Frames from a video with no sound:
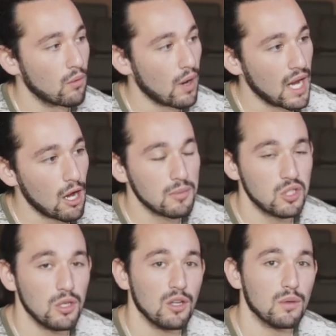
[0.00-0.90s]
Right now I'm
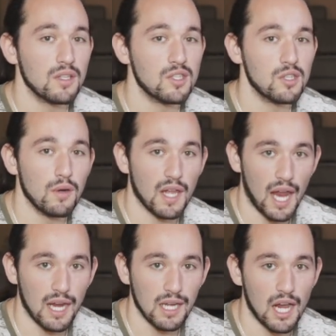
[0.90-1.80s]
shooting with the Sony
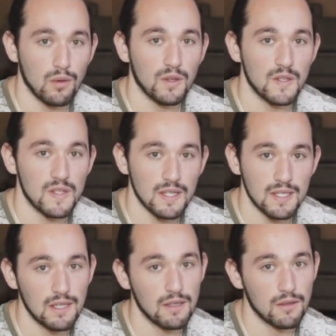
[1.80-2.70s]
A9 with a
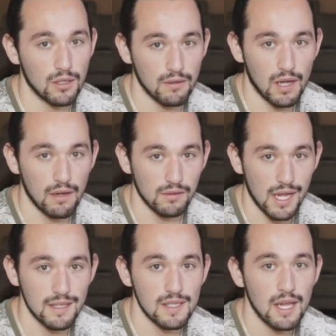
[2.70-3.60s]
16-35
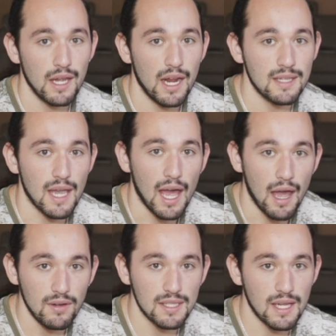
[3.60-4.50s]
lens. It's a
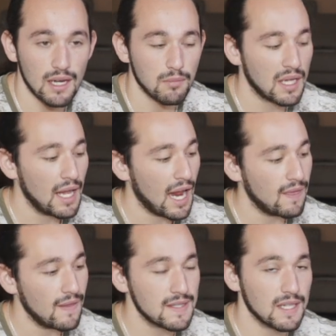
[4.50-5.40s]
heavy setup
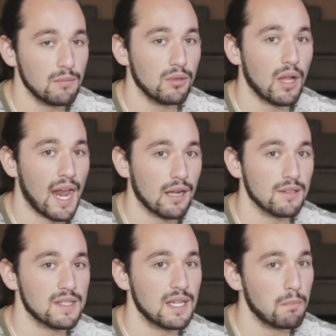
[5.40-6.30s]
and this gimbal
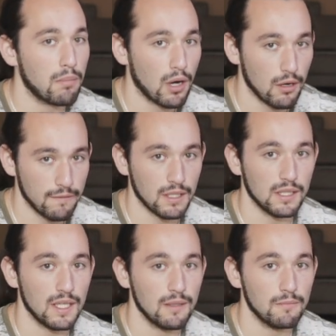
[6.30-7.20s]
handles it
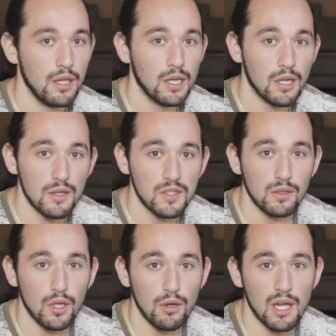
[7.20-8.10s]
perfectly. You can also
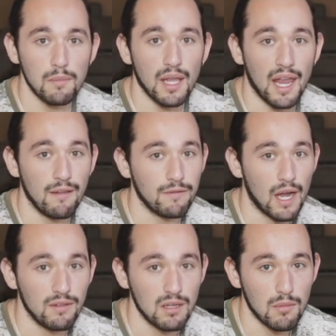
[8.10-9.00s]
load up a
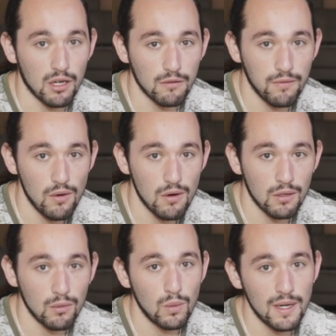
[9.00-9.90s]
5D Mark
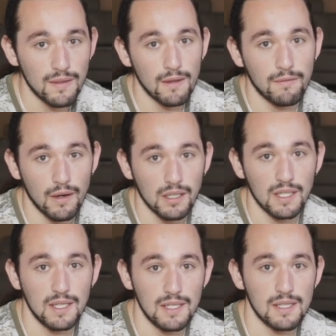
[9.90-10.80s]
IV with a
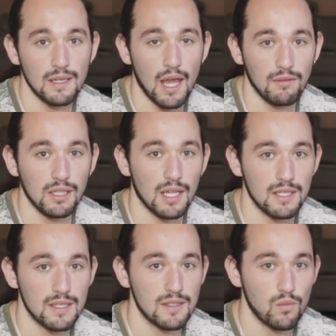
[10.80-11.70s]
fairly decent heavy
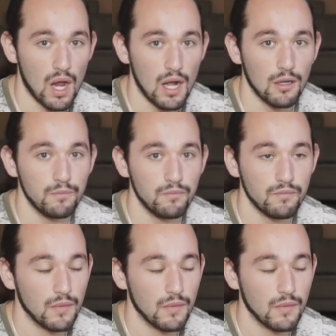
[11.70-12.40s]
lens as well.